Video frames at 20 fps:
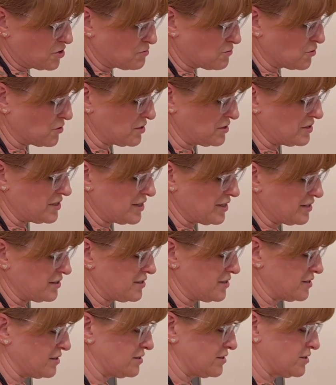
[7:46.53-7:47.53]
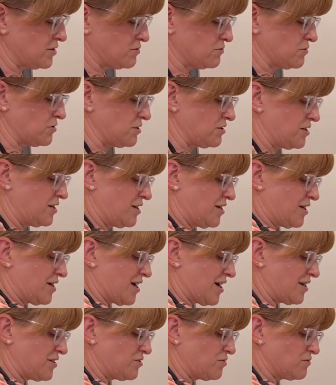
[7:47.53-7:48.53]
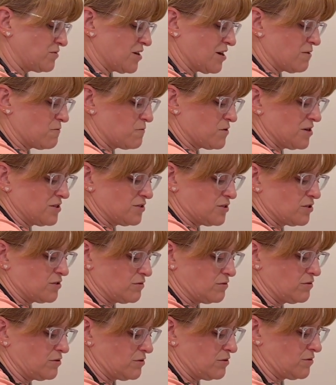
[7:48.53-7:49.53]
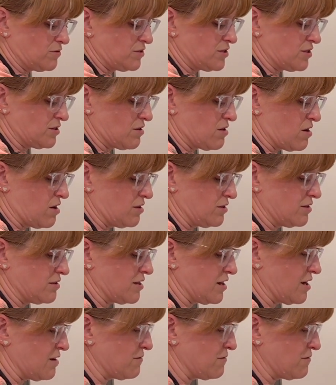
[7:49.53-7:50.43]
more intense in this one. I do not want to lose all of that